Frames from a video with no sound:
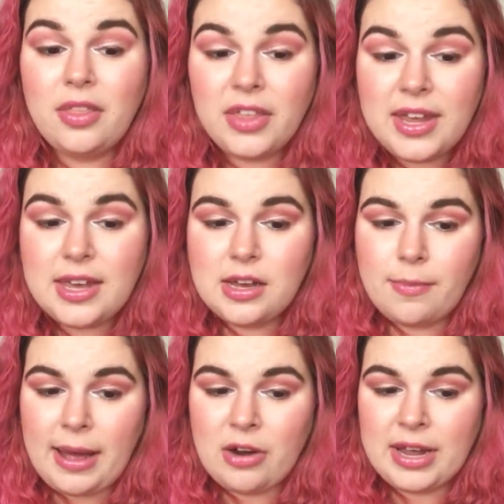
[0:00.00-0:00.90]
thinking
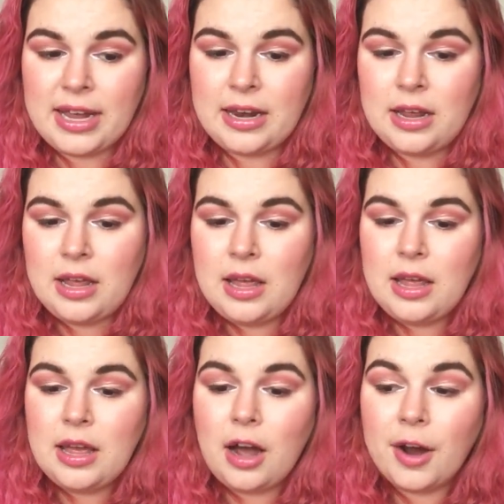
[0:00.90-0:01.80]
about it
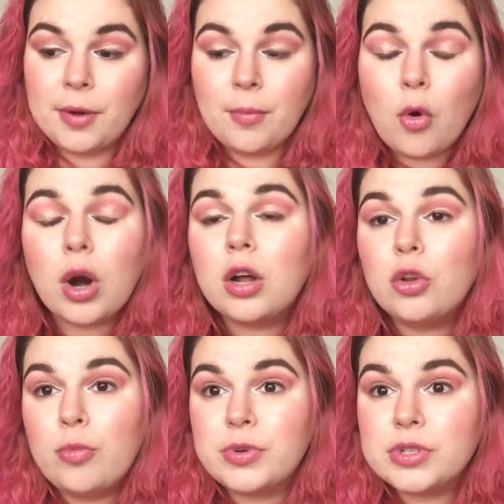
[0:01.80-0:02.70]
on a more
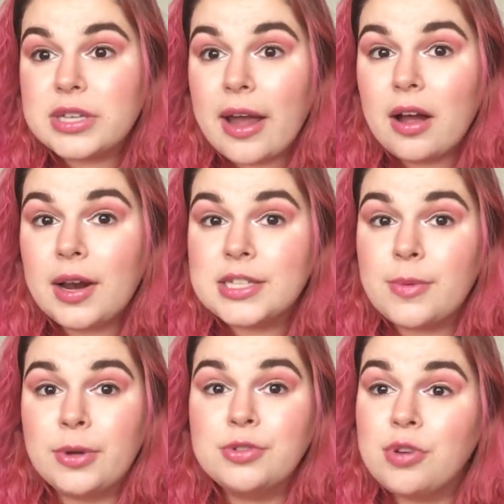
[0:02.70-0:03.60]
global scale as
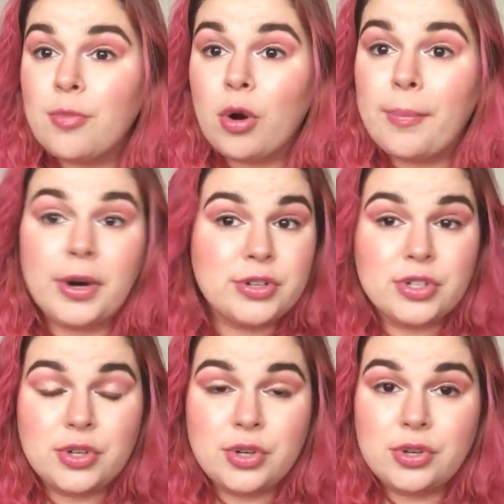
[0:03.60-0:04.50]
opposed to a more
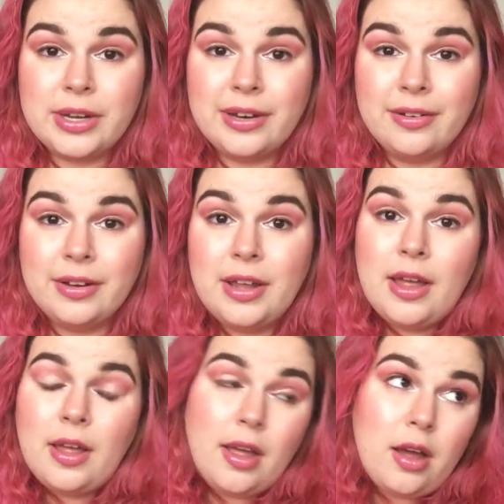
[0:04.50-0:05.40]
personal and
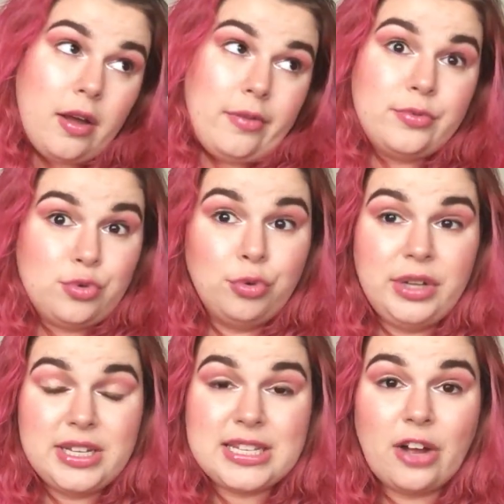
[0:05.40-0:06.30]

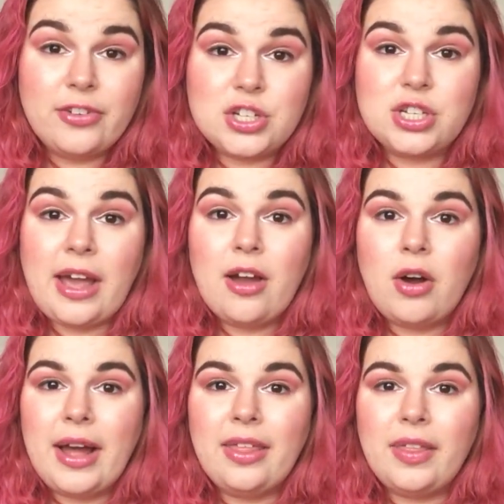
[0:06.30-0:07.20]
truly selfish
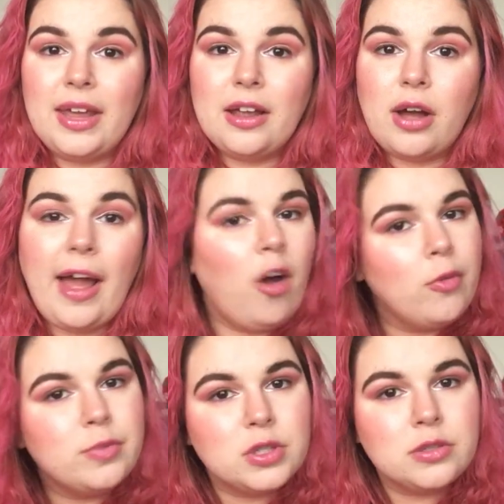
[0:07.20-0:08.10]
scale, I think
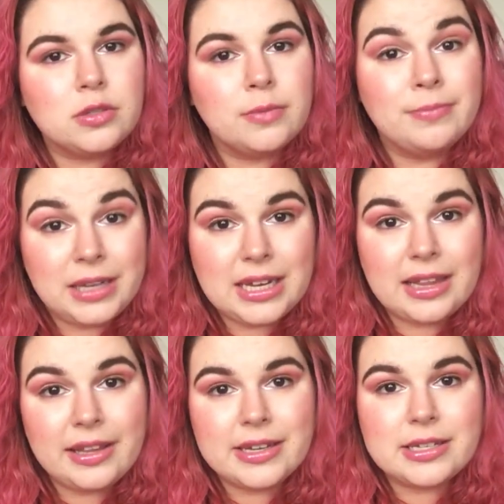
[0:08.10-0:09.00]
helps me
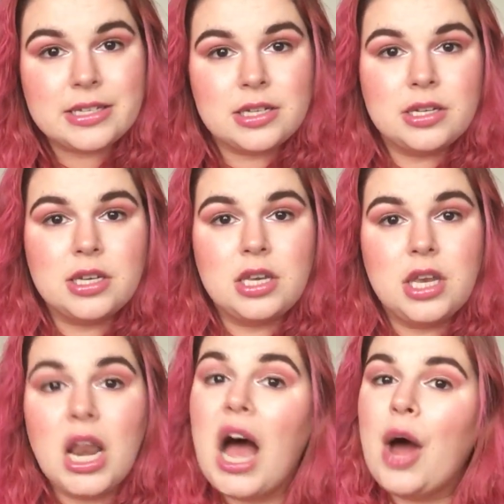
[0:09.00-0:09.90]
at least
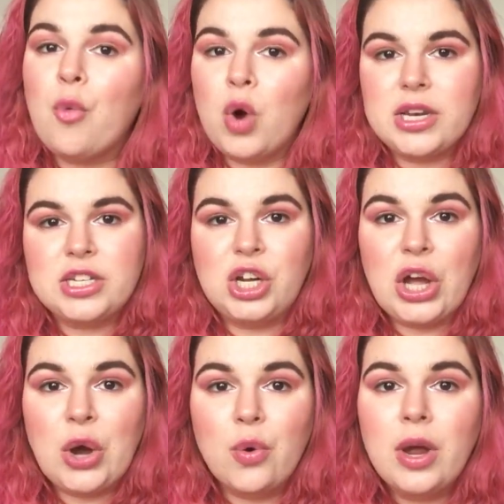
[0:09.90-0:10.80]
not want to
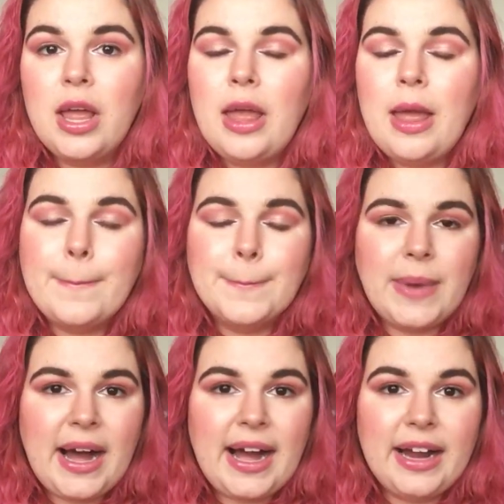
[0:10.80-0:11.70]
go
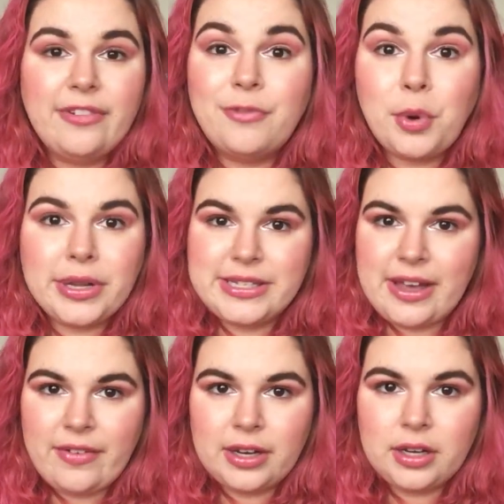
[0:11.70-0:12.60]
buy
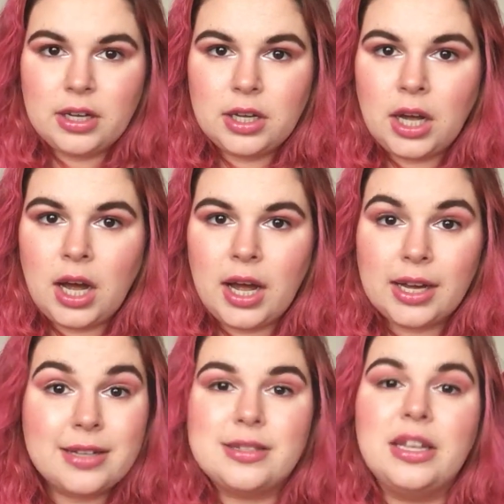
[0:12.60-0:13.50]
47
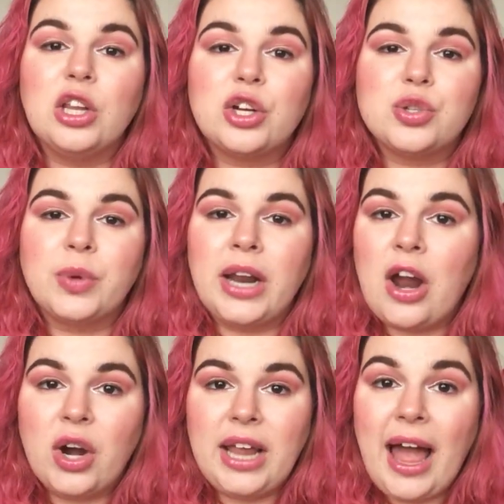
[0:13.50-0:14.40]
concealers when
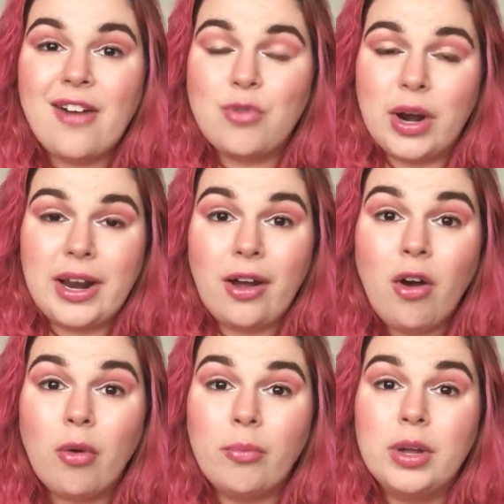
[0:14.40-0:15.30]
I already have one at
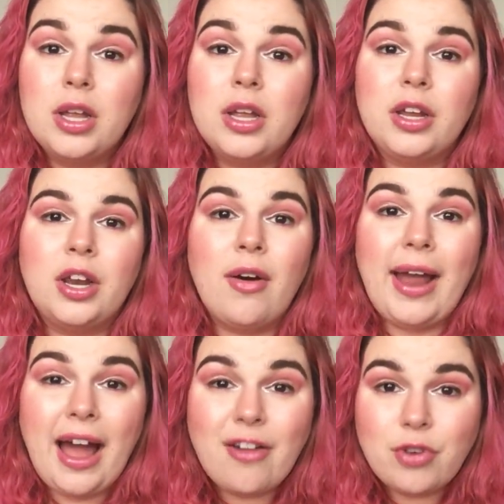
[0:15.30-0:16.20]
home. You know,
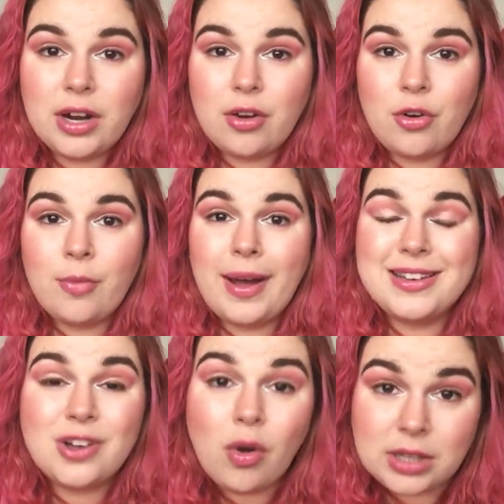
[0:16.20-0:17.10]
I have one at home, I
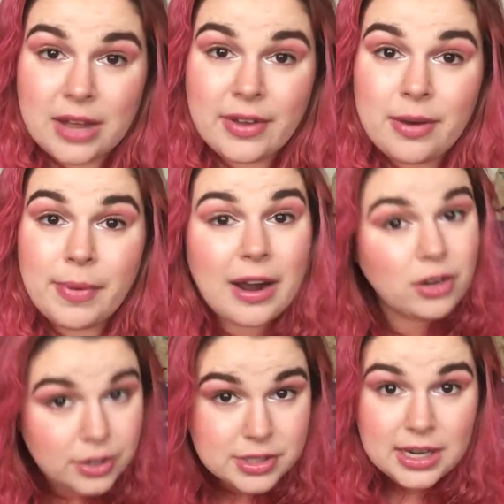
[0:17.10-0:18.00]
don't love it, but
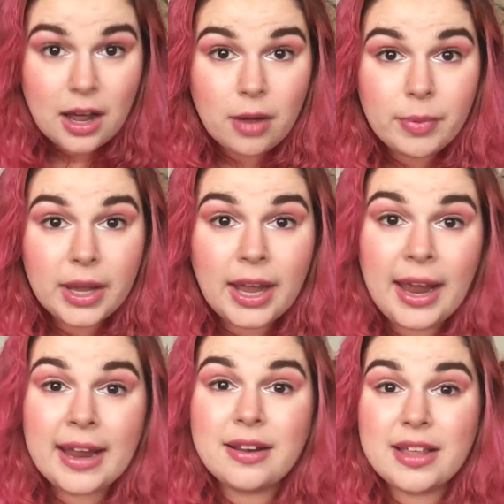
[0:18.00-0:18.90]
I'll use it up,
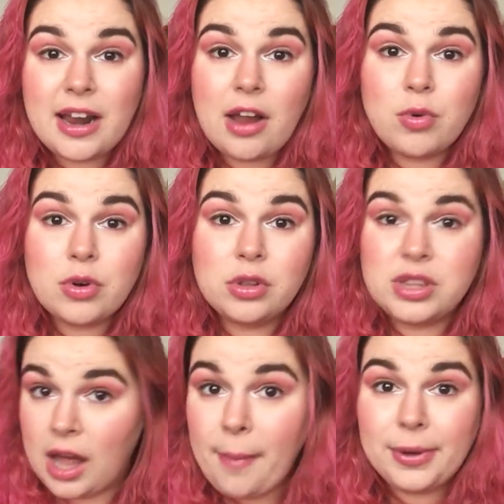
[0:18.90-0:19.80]
and then I will
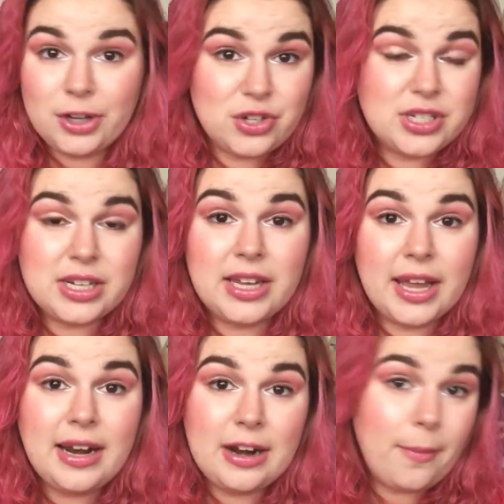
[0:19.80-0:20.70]
not purchase it
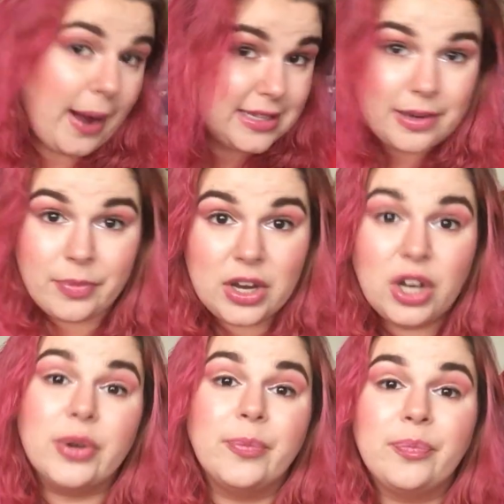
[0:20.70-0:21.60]
again, and I'll buy something
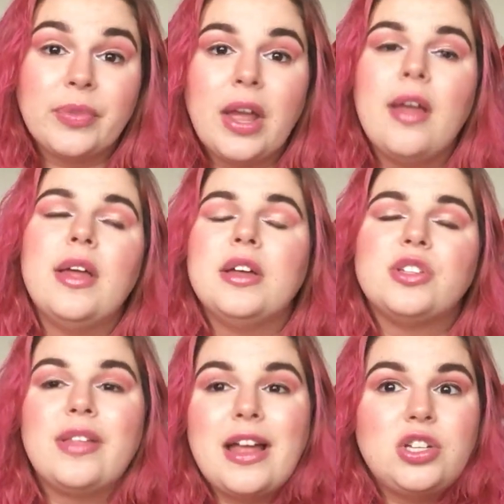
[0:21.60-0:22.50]
new.
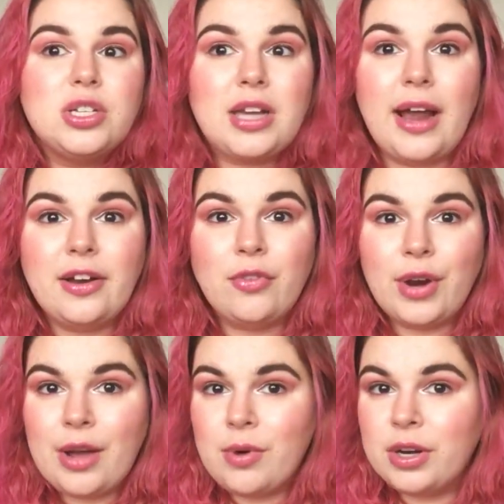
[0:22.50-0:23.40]
So that's just kind of
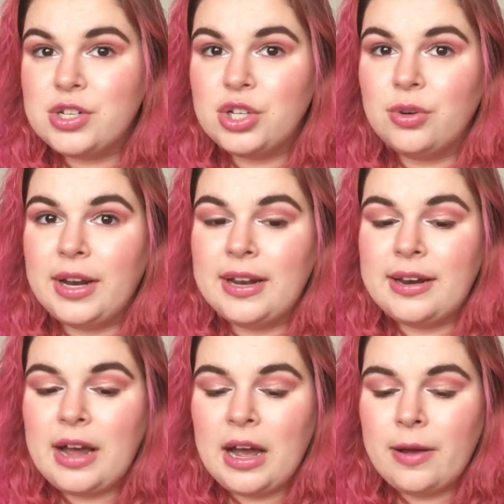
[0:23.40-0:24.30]
what I wanna do,
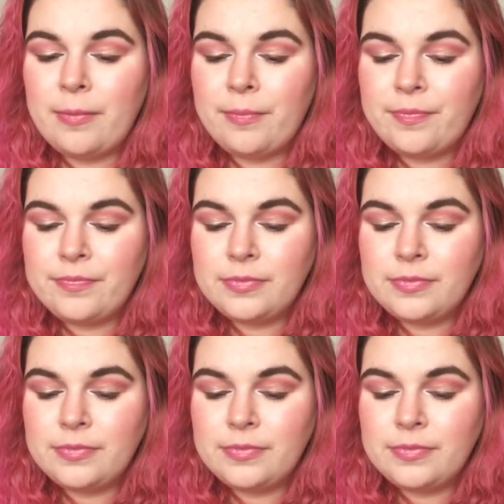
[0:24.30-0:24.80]
and